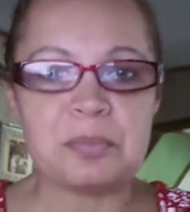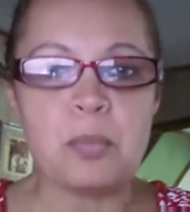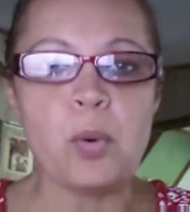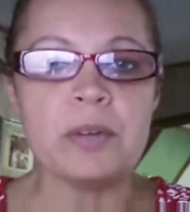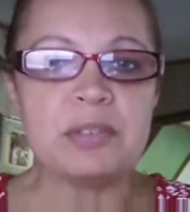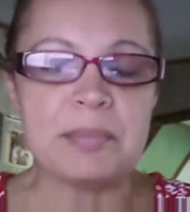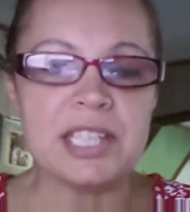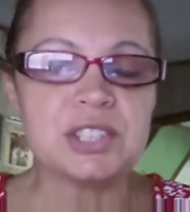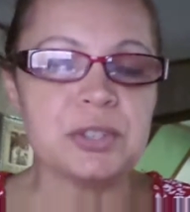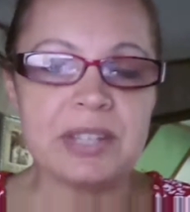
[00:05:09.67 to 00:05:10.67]
more
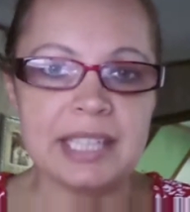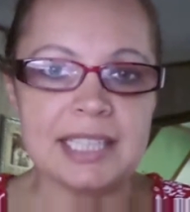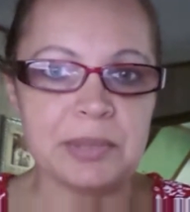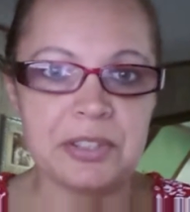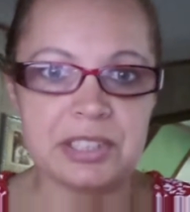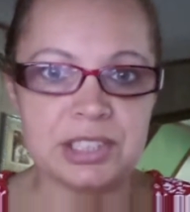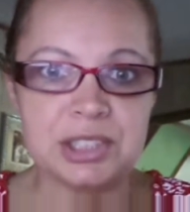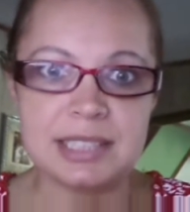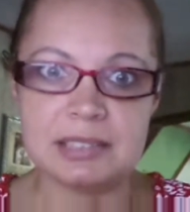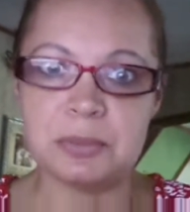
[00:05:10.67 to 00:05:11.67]
informational things rather than
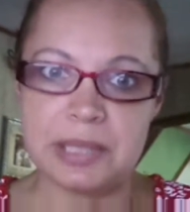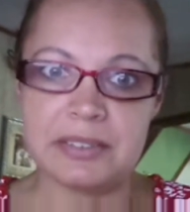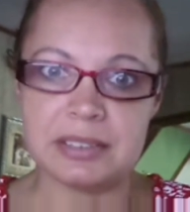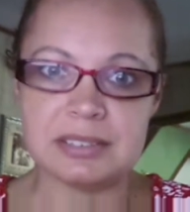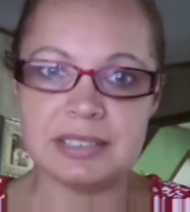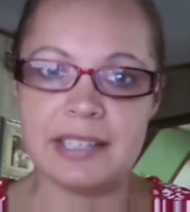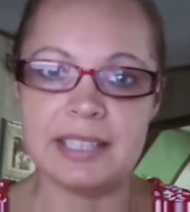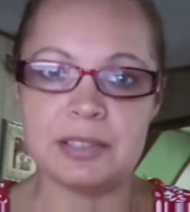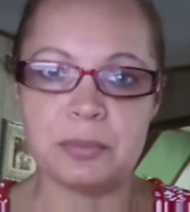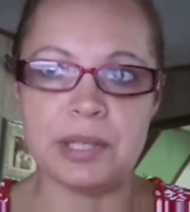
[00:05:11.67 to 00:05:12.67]
just the weather. I
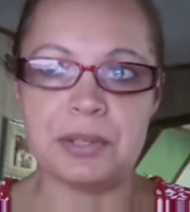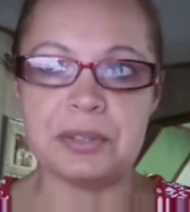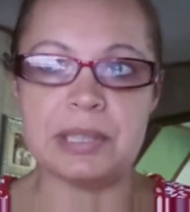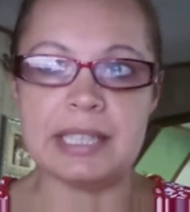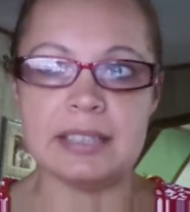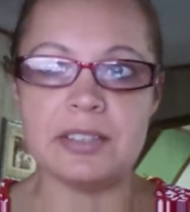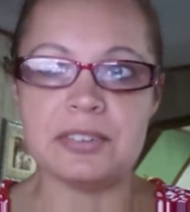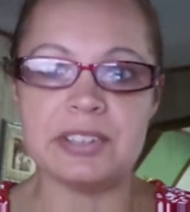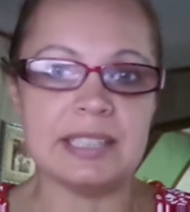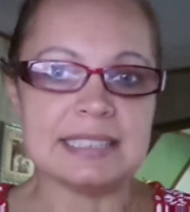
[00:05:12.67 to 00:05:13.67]
think the weather and
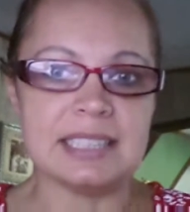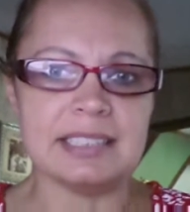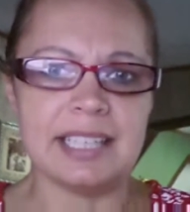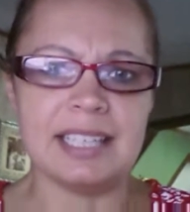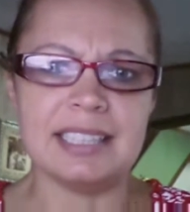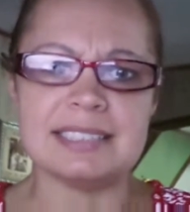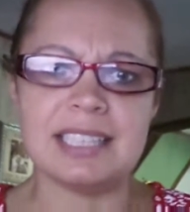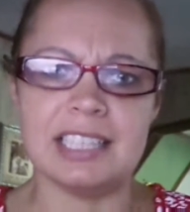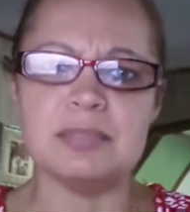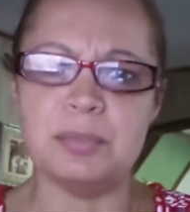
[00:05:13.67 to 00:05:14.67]
other things like that gets
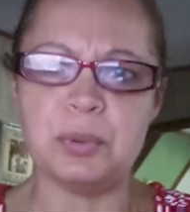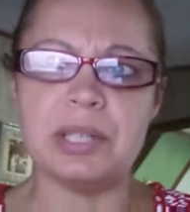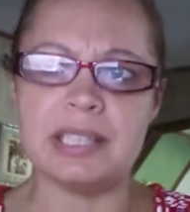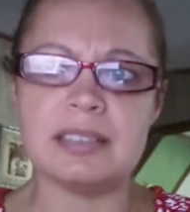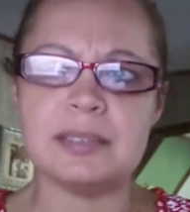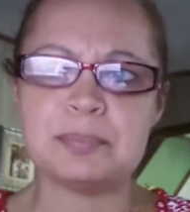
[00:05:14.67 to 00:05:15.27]
kind of boring.